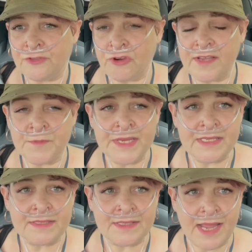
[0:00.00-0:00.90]
drives me
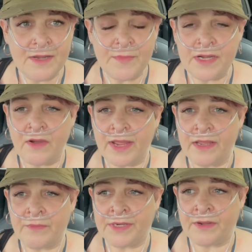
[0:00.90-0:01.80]
insane when
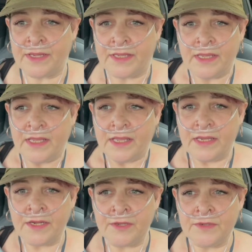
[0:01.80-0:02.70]
I,
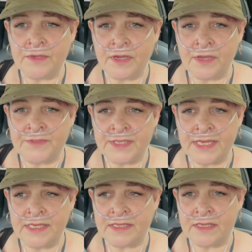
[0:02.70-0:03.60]
you know, I've
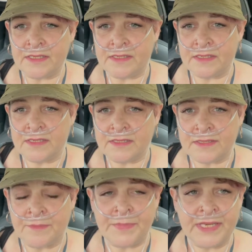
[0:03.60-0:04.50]
seen
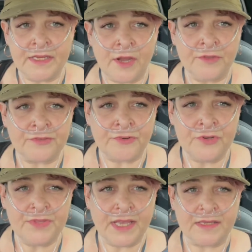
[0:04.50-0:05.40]
somebody go
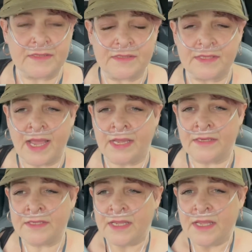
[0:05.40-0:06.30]
through this,
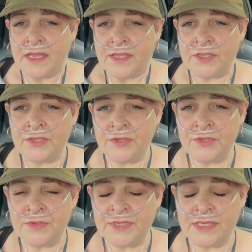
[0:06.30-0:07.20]
and
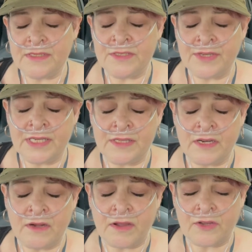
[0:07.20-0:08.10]
you hear
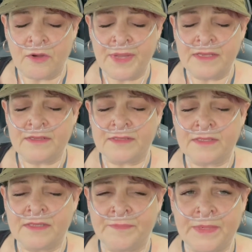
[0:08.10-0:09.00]
the lot of comments
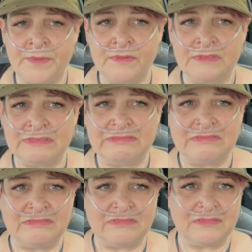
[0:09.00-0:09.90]
and people,
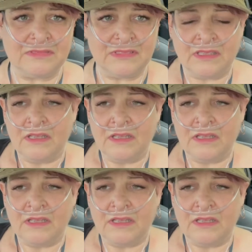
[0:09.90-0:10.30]
oh,